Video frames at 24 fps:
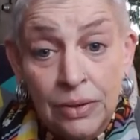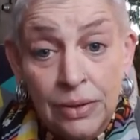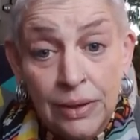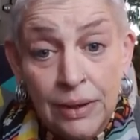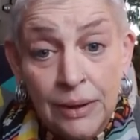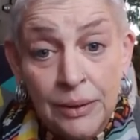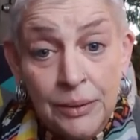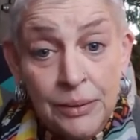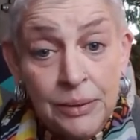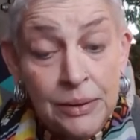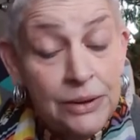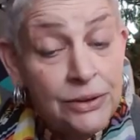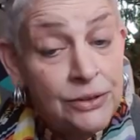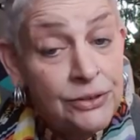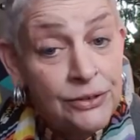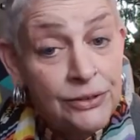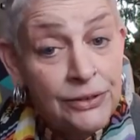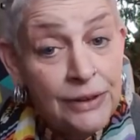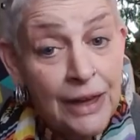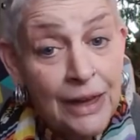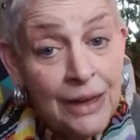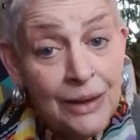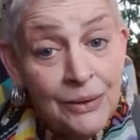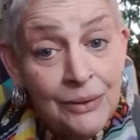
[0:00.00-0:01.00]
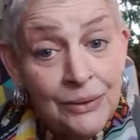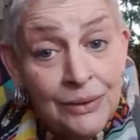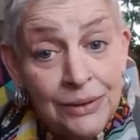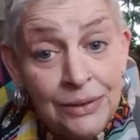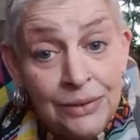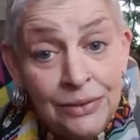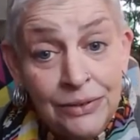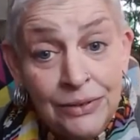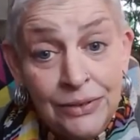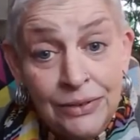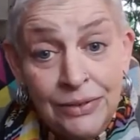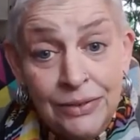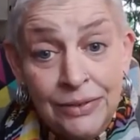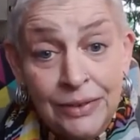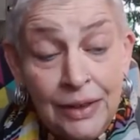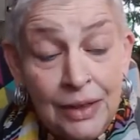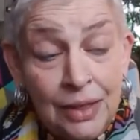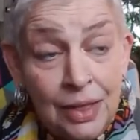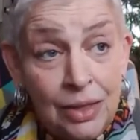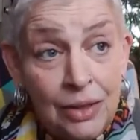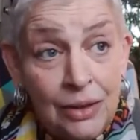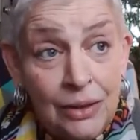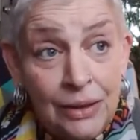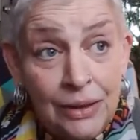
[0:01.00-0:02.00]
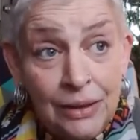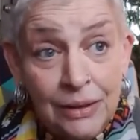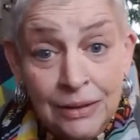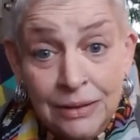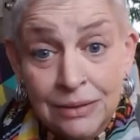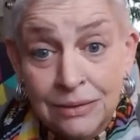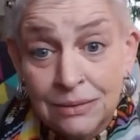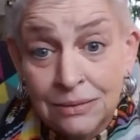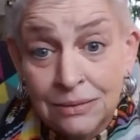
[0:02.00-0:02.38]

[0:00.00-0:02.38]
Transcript: that reached down and just said, look,